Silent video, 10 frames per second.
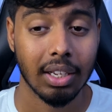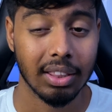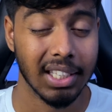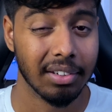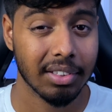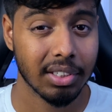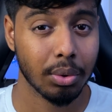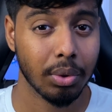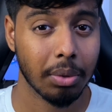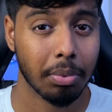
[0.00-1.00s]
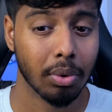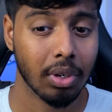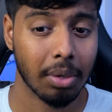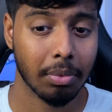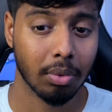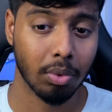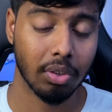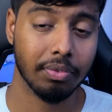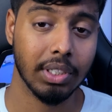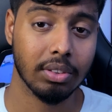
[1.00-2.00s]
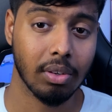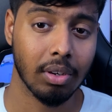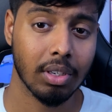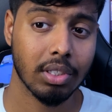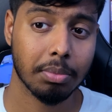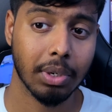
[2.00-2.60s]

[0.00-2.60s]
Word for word: there is a two-year program on one of these colleges